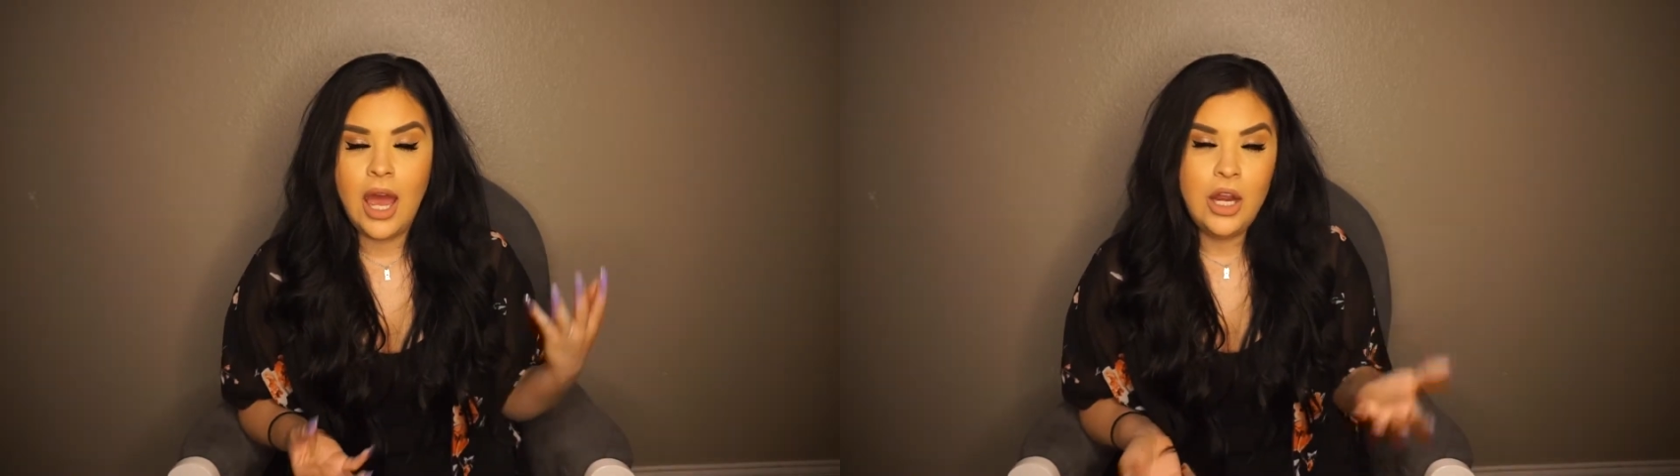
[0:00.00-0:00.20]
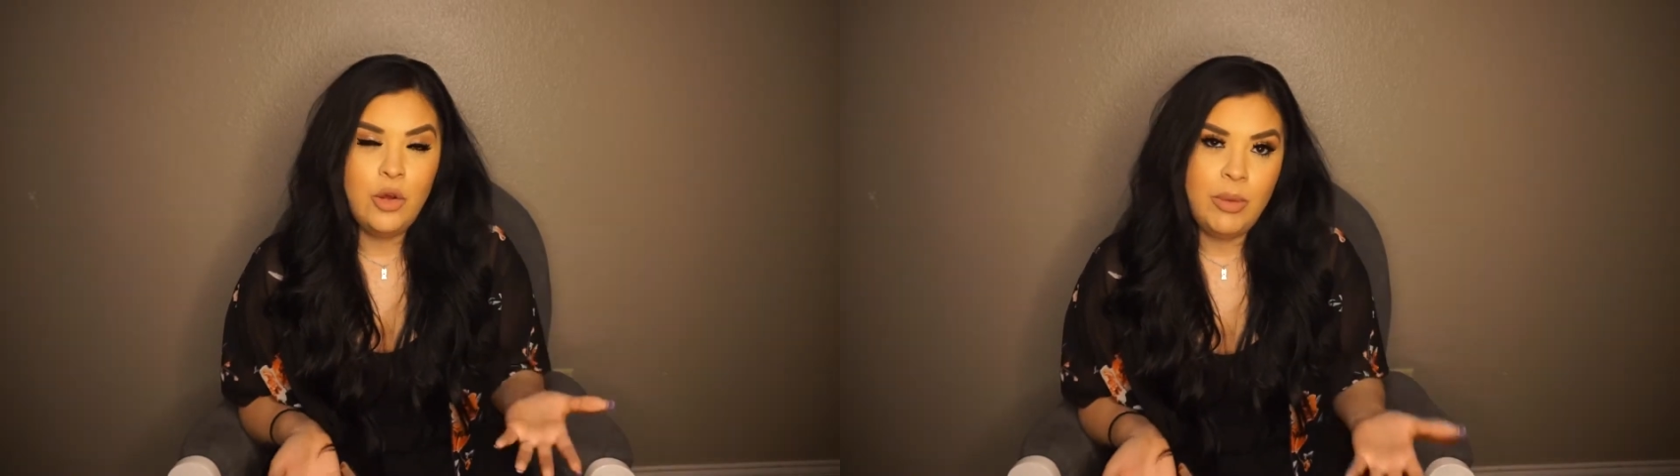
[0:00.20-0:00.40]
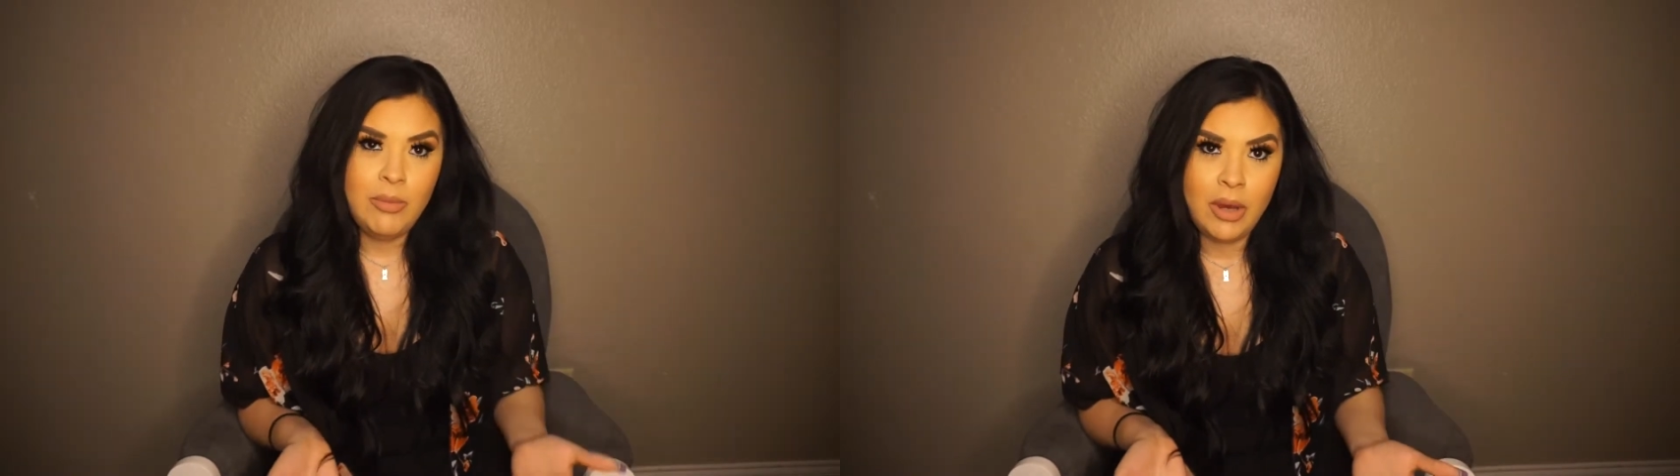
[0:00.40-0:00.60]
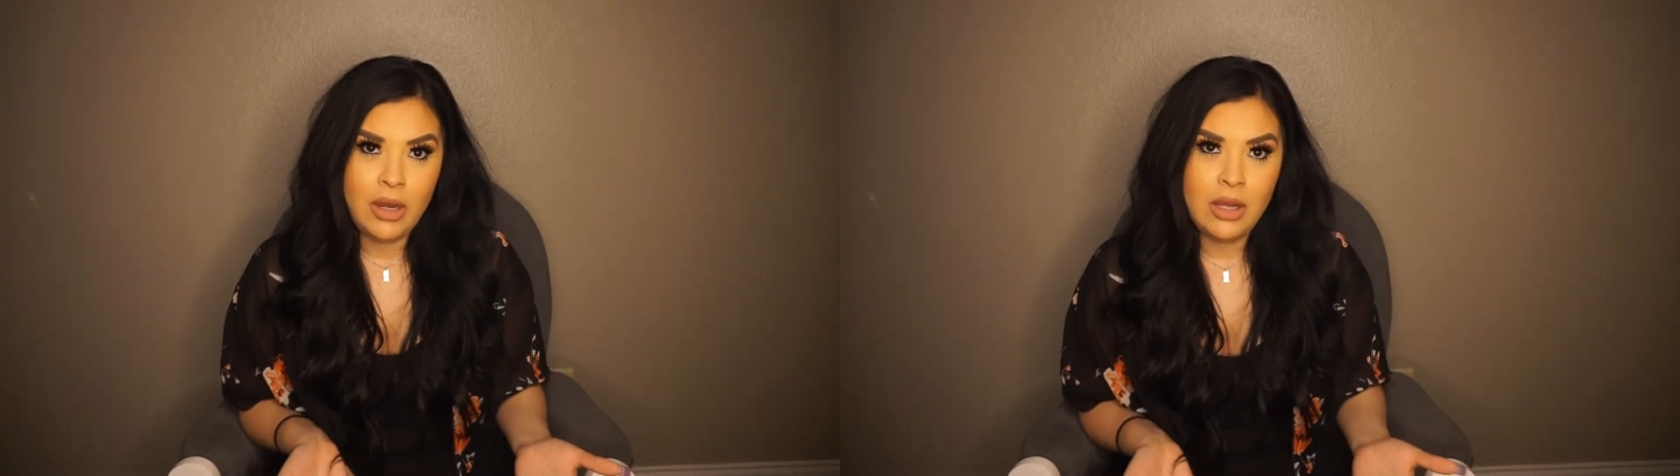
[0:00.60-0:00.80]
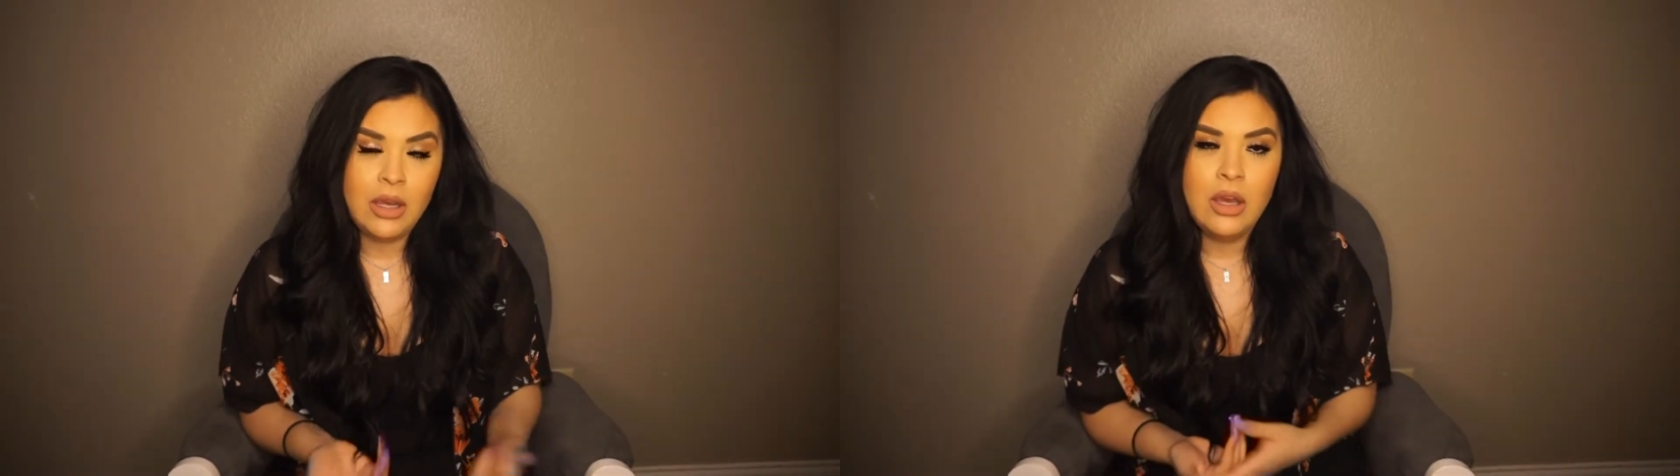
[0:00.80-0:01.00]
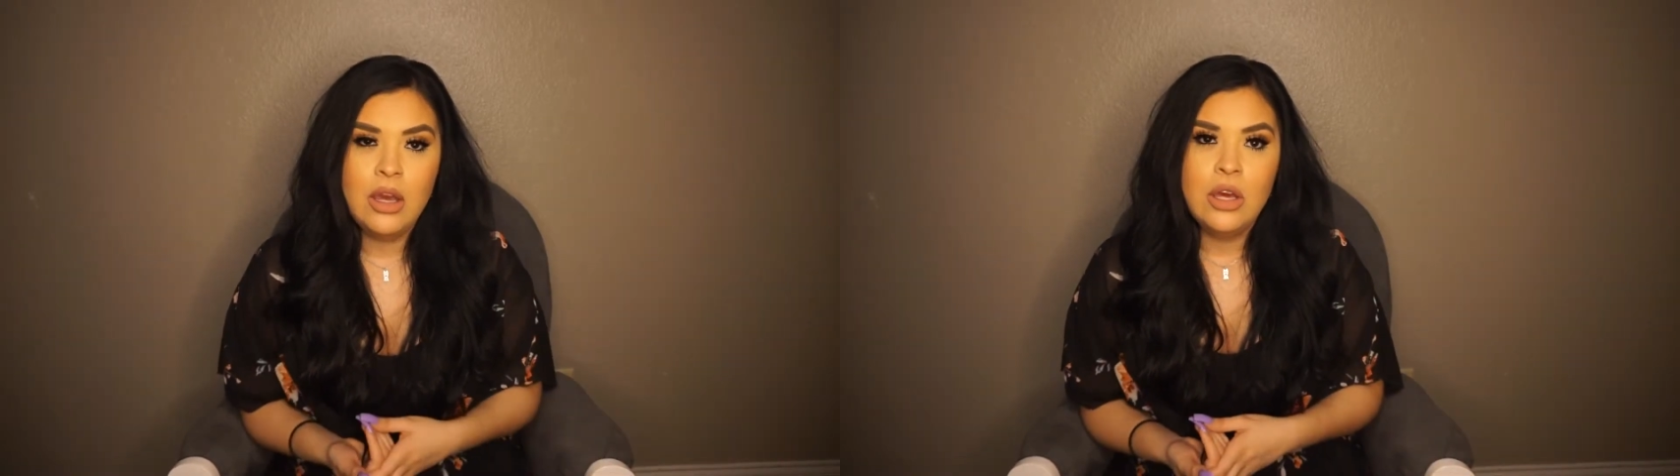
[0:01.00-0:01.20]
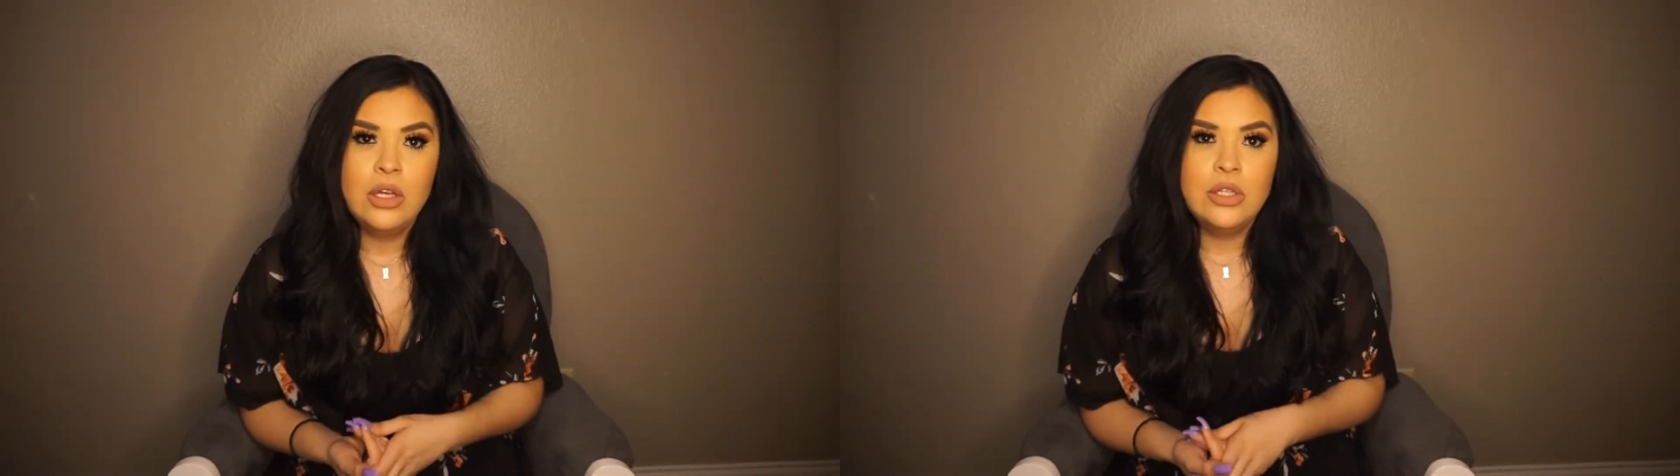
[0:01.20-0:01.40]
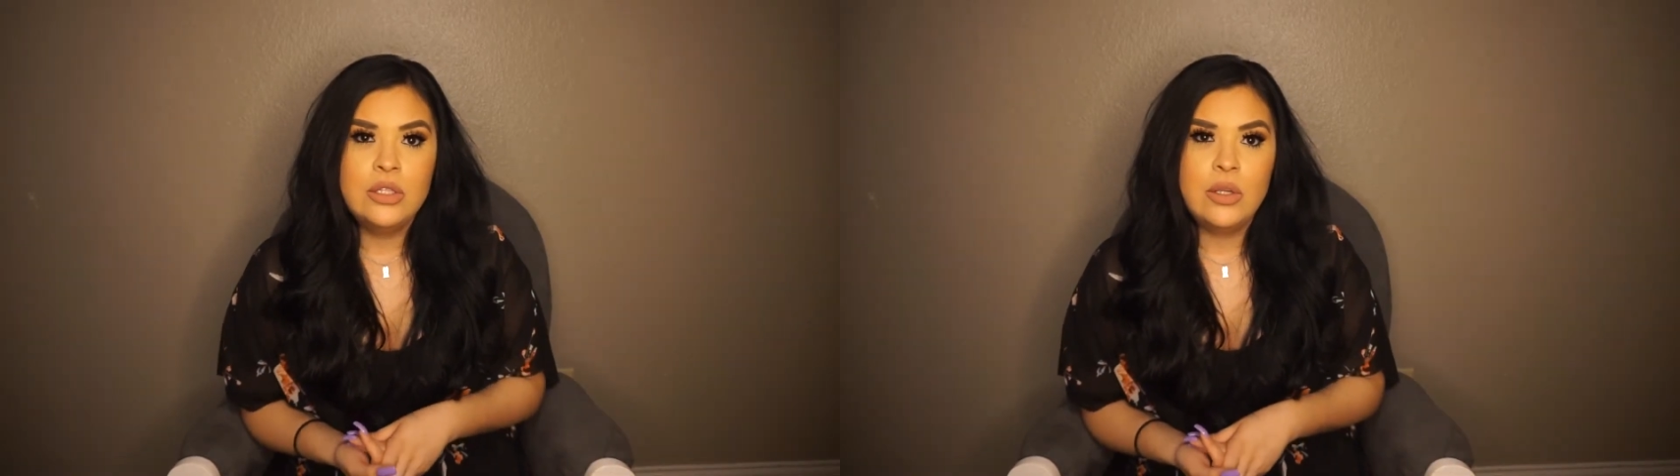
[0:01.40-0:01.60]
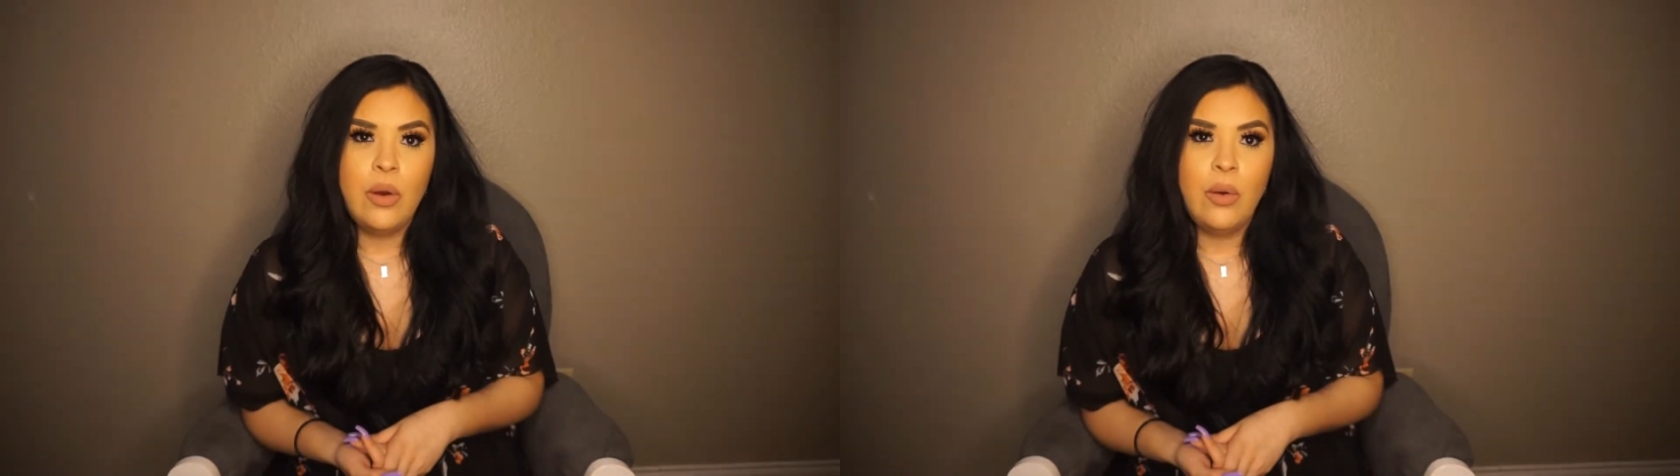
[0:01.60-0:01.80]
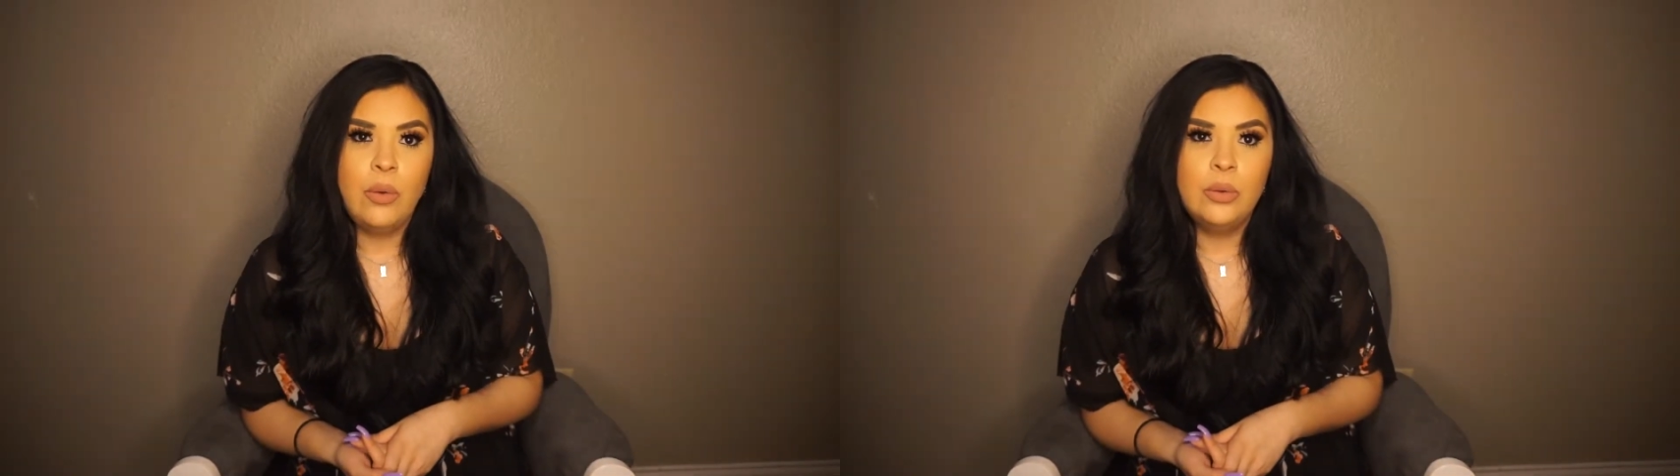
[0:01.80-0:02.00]
I know my body.
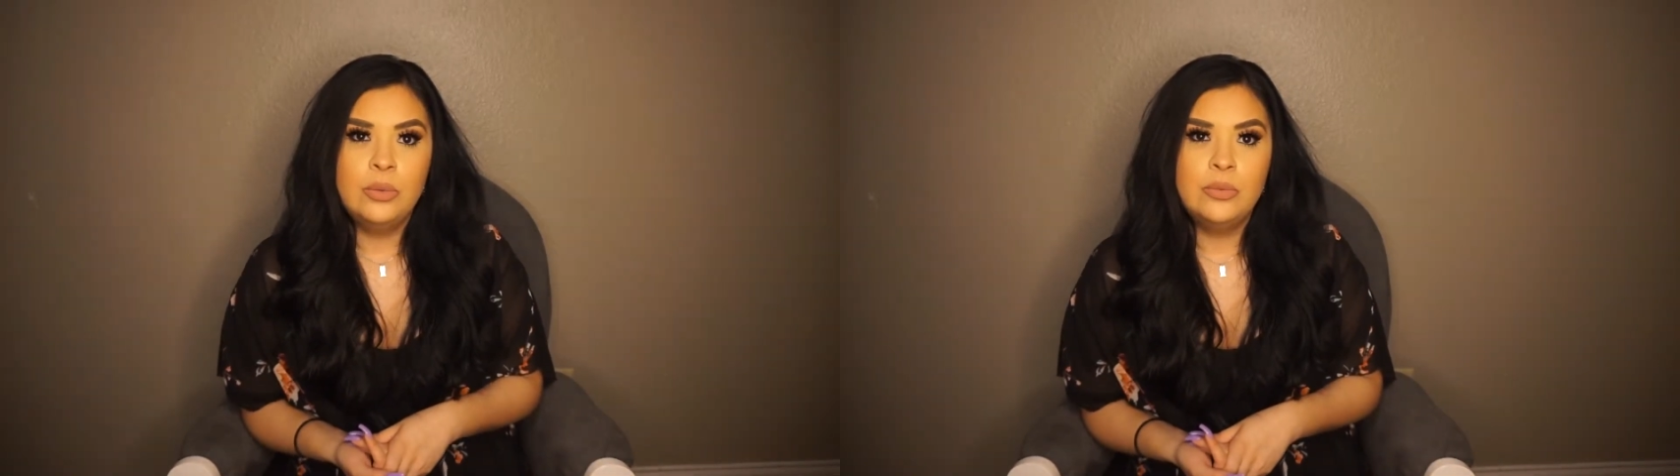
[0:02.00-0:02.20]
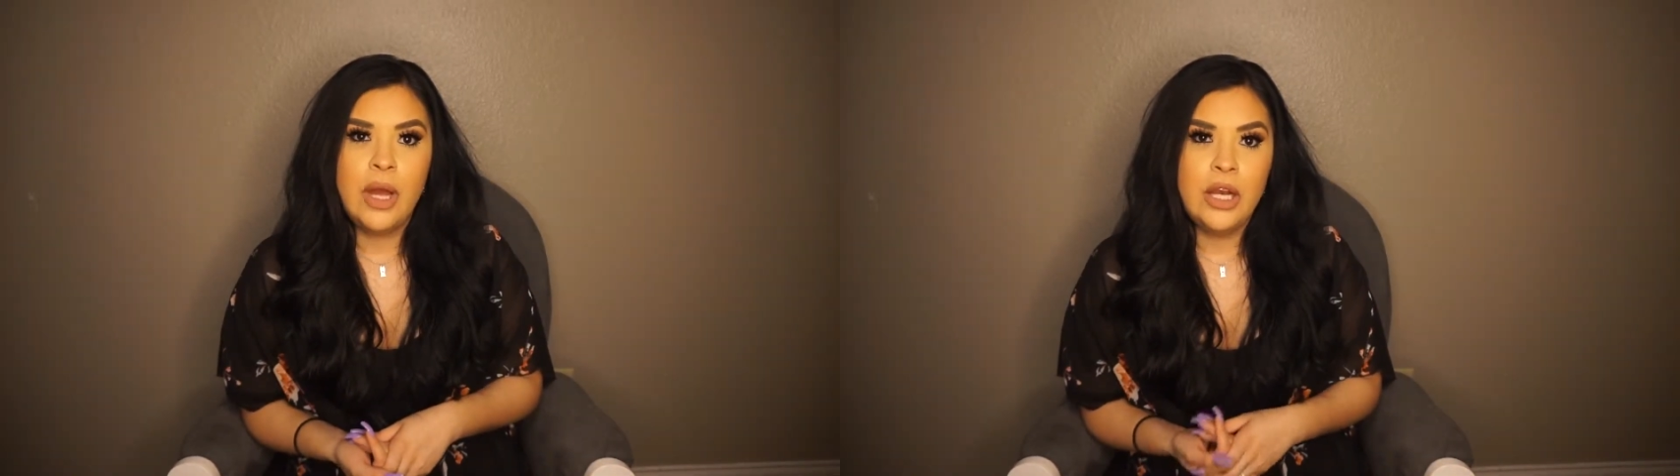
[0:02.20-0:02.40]
So